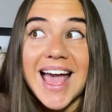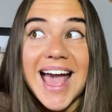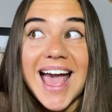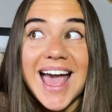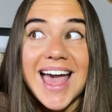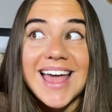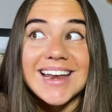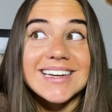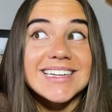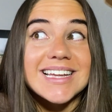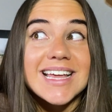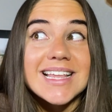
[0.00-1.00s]

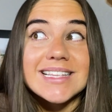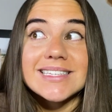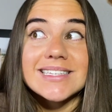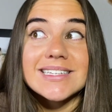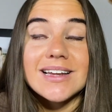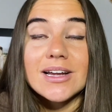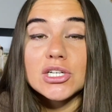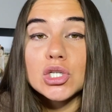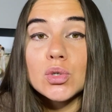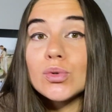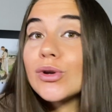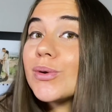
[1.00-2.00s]
And start
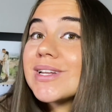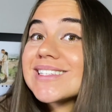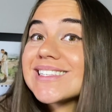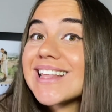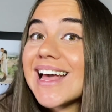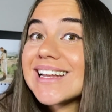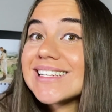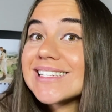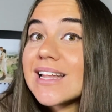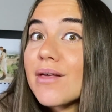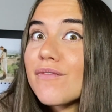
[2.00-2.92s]
to notice that